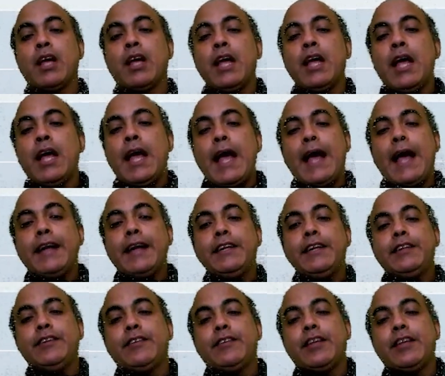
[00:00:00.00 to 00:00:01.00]
And in the
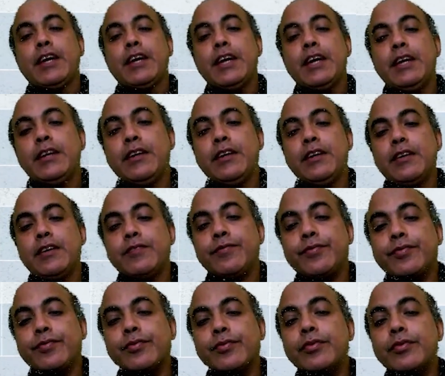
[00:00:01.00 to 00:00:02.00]
second
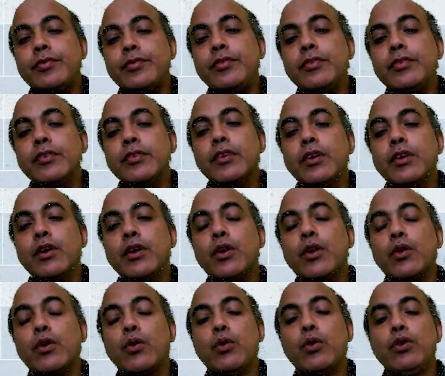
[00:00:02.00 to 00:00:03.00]
row
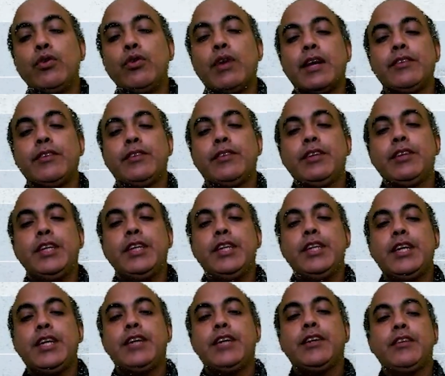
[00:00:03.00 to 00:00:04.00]
you can see that
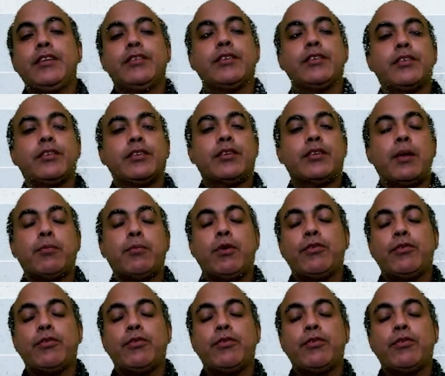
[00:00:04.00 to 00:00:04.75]
is sum of